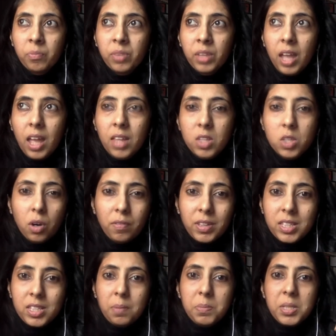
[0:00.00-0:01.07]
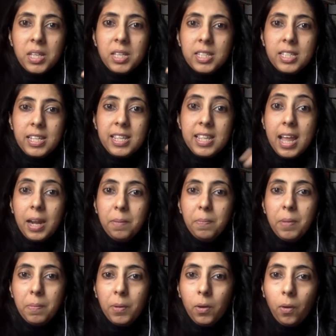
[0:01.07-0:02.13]
and sort of in some sense led
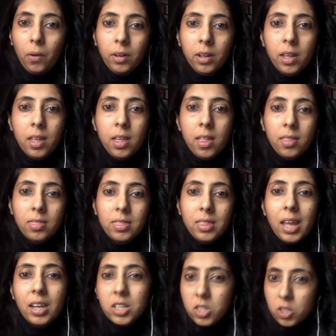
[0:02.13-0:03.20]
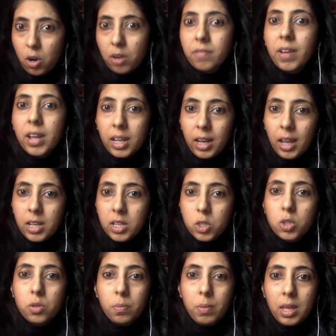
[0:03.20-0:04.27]
people on, then it's not very nice
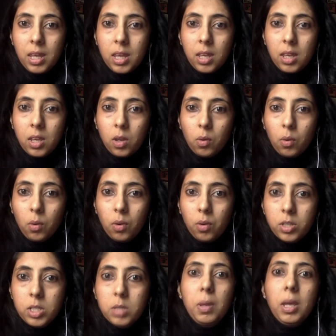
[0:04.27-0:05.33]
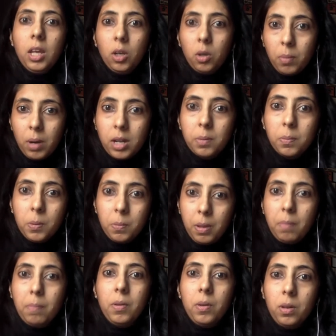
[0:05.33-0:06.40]
to be, you know, speaking to multiple
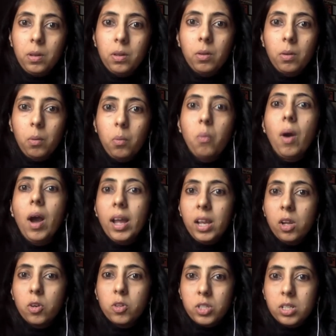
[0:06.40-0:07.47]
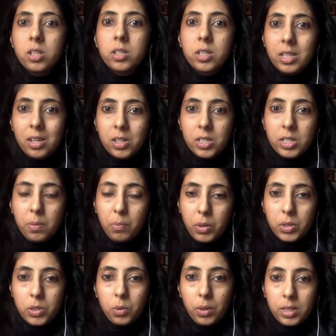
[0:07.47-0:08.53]
people while you're still seriously
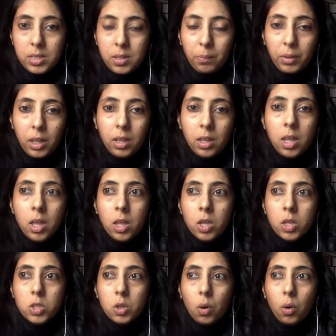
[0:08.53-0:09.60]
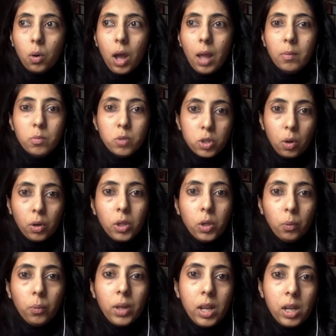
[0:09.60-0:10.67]
pursuing something. So I'm sure you
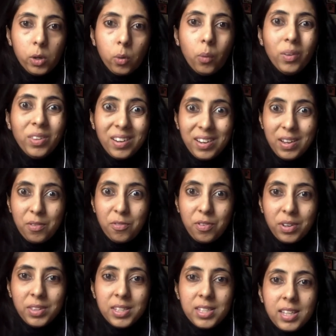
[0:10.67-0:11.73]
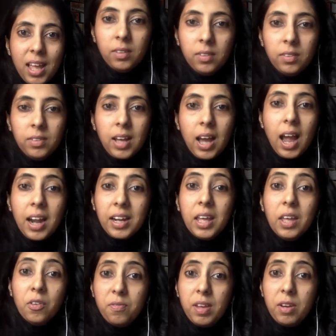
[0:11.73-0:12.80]
will know the difference. And
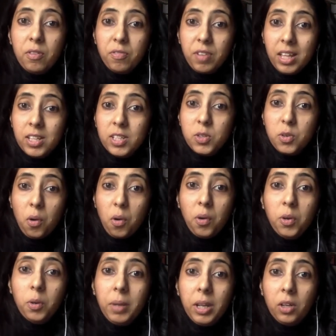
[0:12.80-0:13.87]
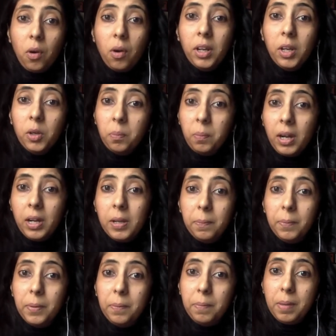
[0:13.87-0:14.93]
if it feels wrong to be talking to
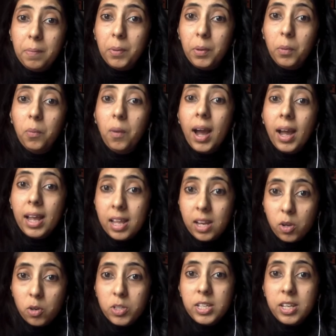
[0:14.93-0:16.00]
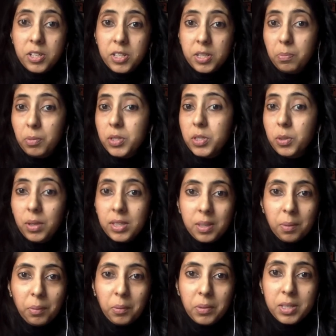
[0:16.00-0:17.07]
multiple people while you're seriously pursuing
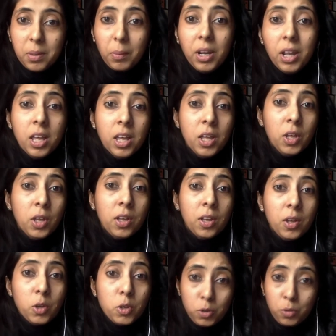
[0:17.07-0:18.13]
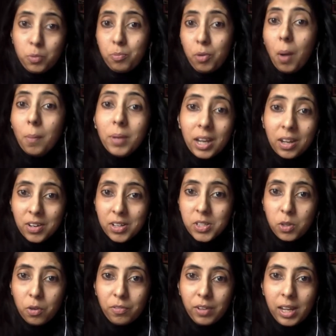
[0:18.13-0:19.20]
something with someone, you should probably
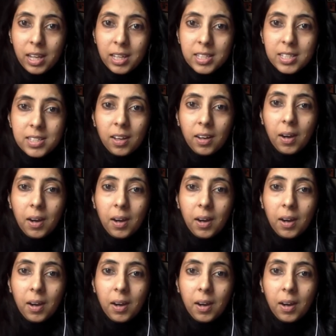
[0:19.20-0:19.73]
trust your feelings.